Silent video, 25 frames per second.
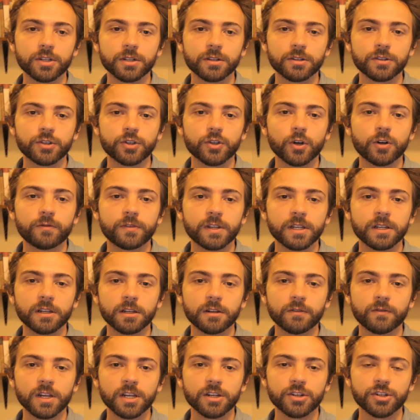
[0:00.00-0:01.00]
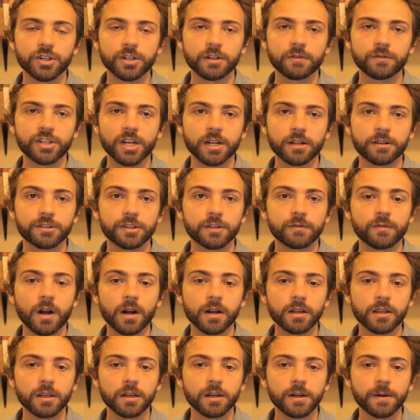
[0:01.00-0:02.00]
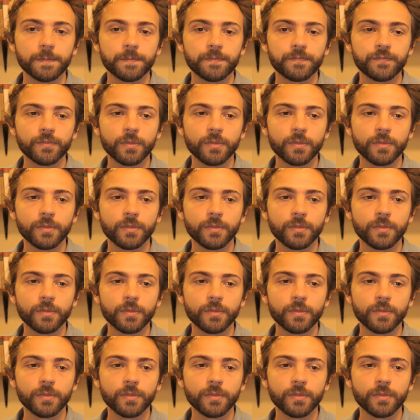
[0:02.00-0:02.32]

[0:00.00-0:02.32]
to the Soviet invasion of Czechoslovakia,